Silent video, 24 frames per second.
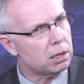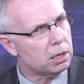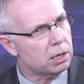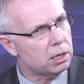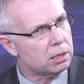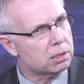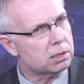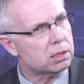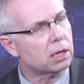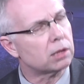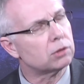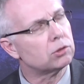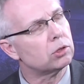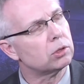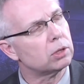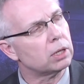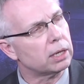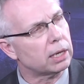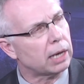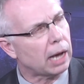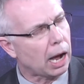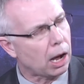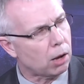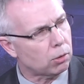
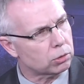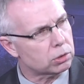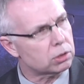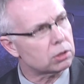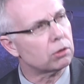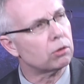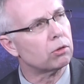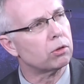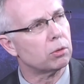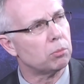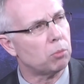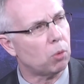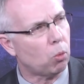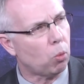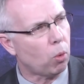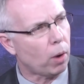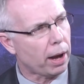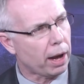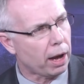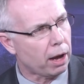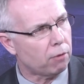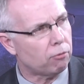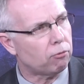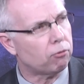essentially counsel them
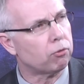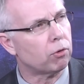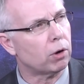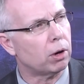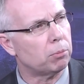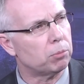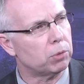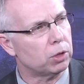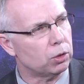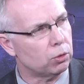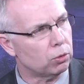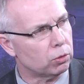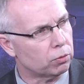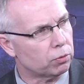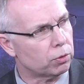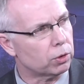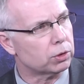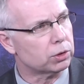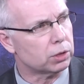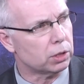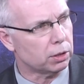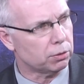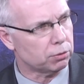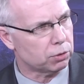away from the
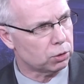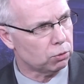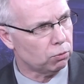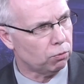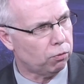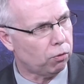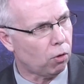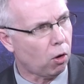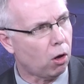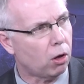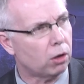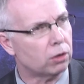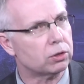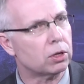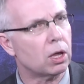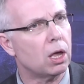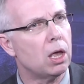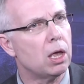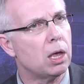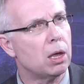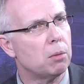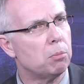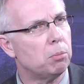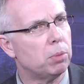University of Sioux Falls
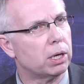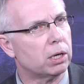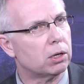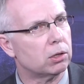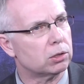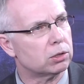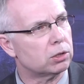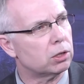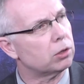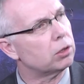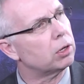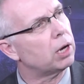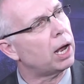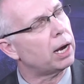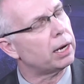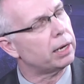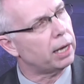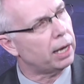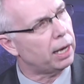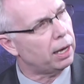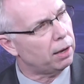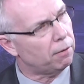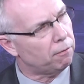because they're not,